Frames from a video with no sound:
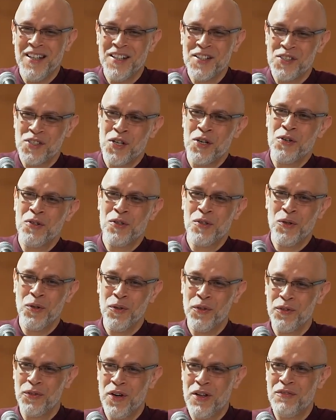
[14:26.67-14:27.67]
a song
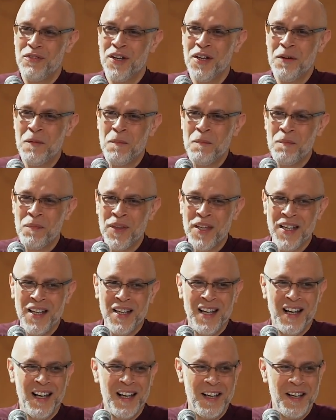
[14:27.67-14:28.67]
called The River.
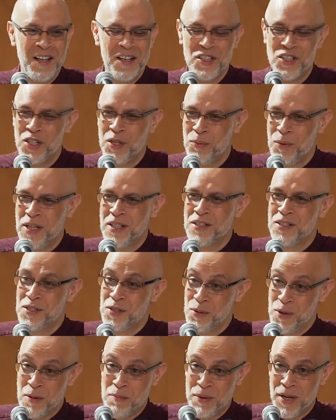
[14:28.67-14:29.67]
She went
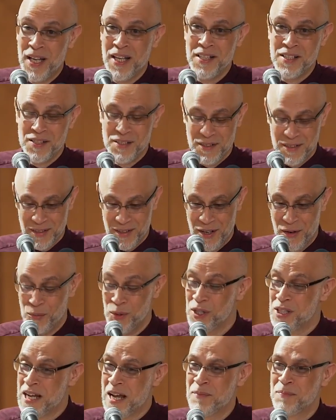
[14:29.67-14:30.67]
to a place
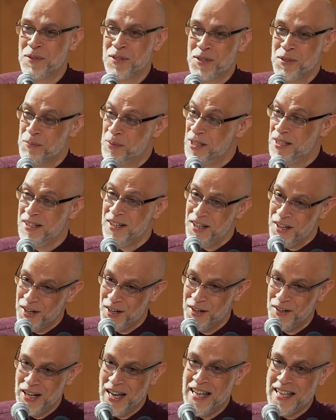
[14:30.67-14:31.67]
which happened to be
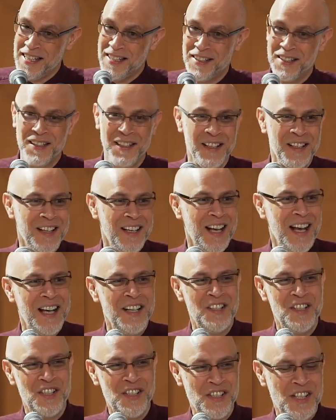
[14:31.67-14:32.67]
a lake,
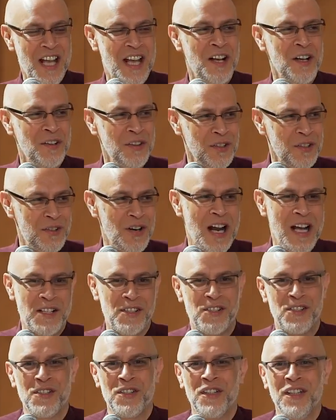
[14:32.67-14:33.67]
and she sat on the
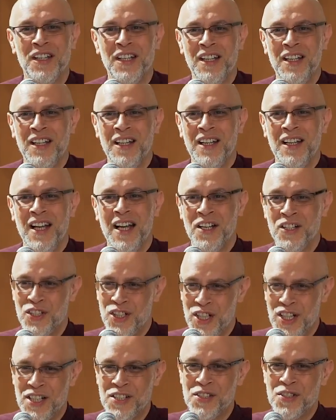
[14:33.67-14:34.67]
grass and
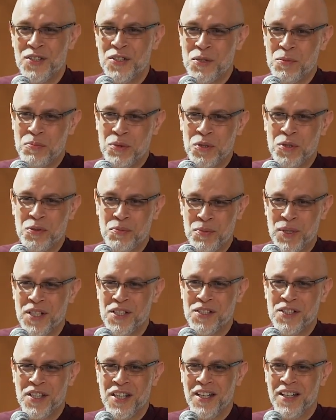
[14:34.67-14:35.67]
she listened to Bruce
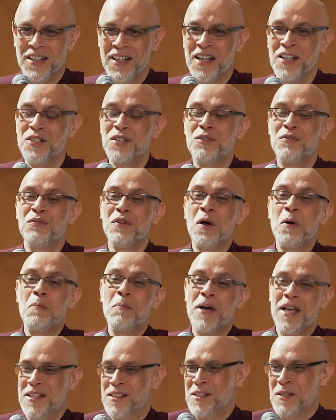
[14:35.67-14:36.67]
Springsteen, and she
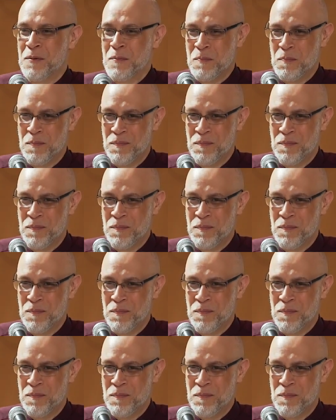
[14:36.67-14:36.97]
felt better.